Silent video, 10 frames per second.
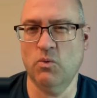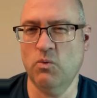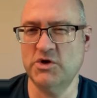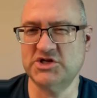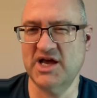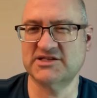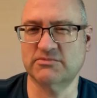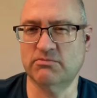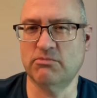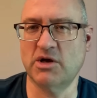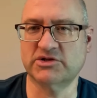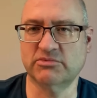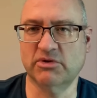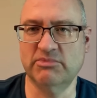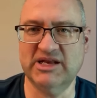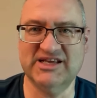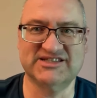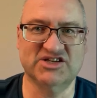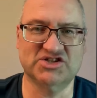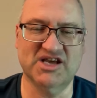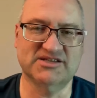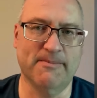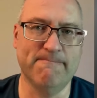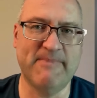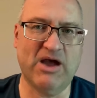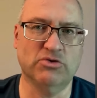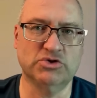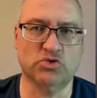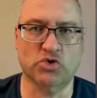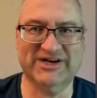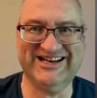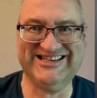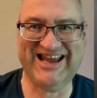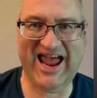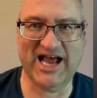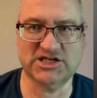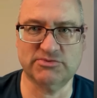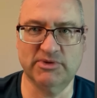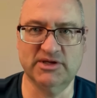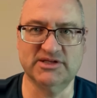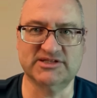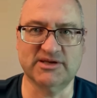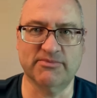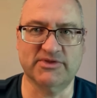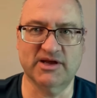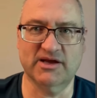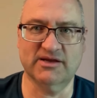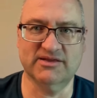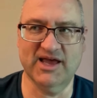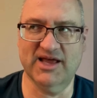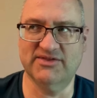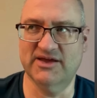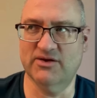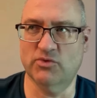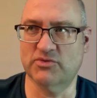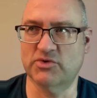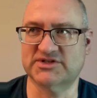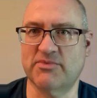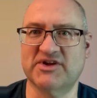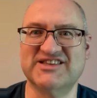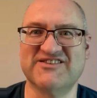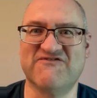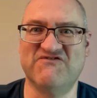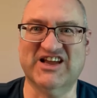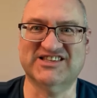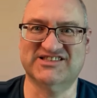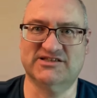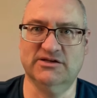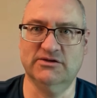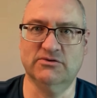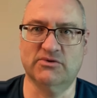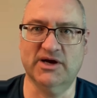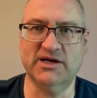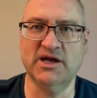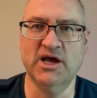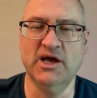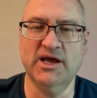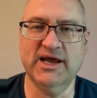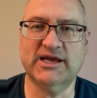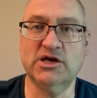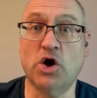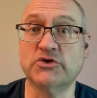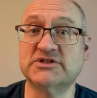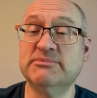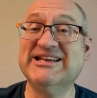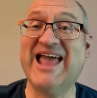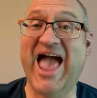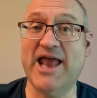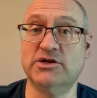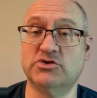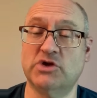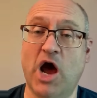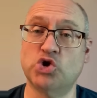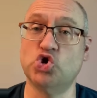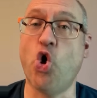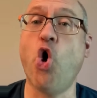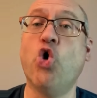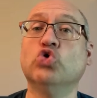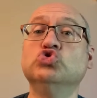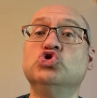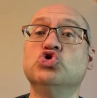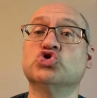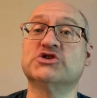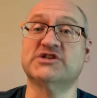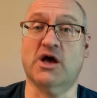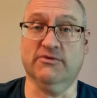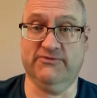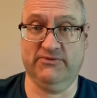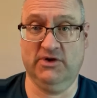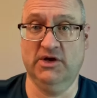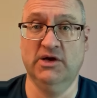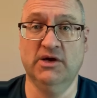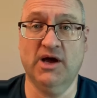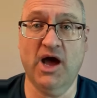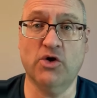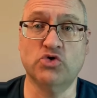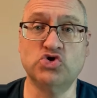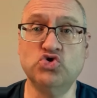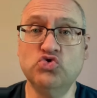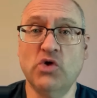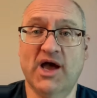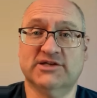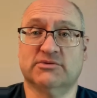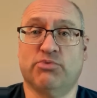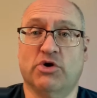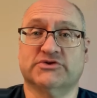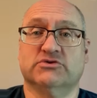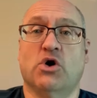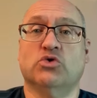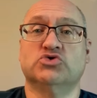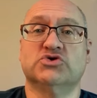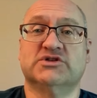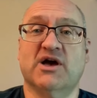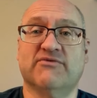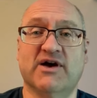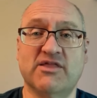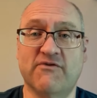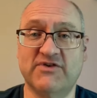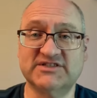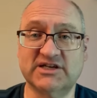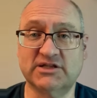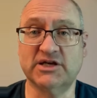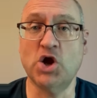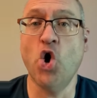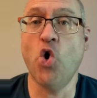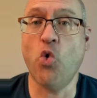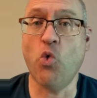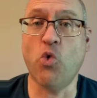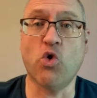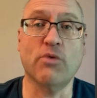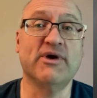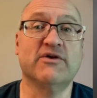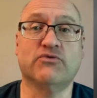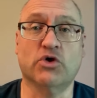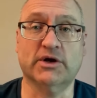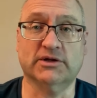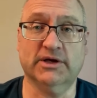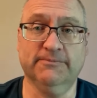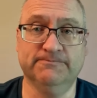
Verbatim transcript: which has multiple meanings such as a mount or an attachment, something that, that where something is affixed to, right? It can also mean attitude, how you hold yourself, how you as a person hold yourself either physically or metaphorically.